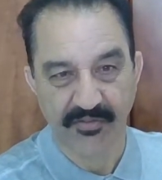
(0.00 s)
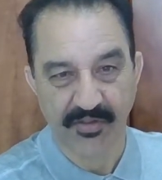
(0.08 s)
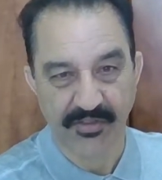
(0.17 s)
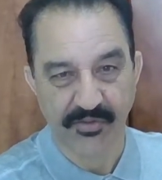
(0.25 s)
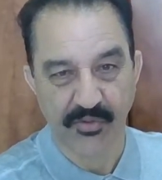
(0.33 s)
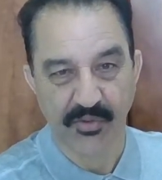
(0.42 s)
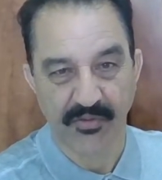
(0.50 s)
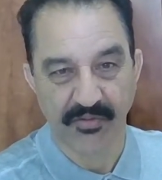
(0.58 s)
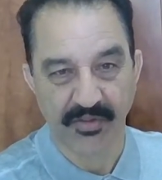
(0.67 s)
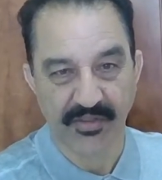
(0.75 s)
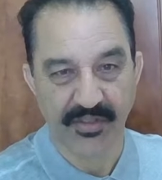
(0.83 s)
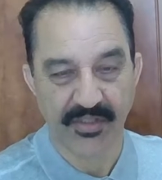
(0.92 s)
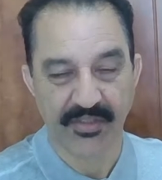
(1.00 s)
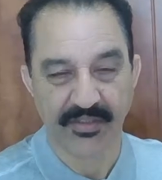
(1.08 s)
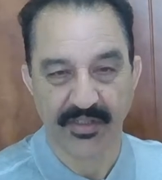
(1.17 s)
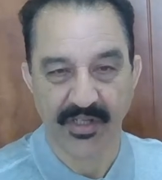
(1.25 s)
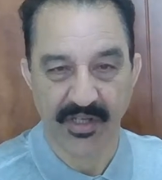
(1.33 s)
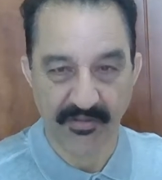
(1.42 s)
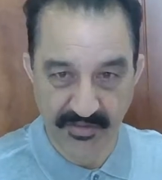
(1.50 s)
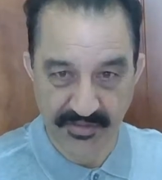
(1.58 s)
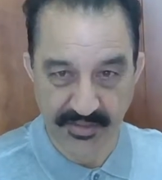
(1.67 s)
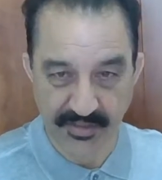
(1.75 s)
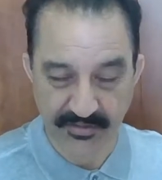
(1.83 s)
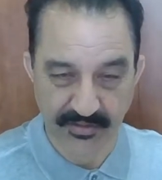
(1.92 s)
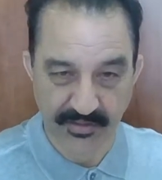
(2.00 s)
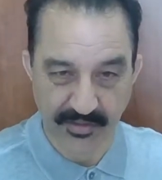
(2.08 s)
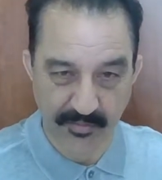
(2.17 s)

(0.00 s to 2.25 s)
whatsoever and the heavy structure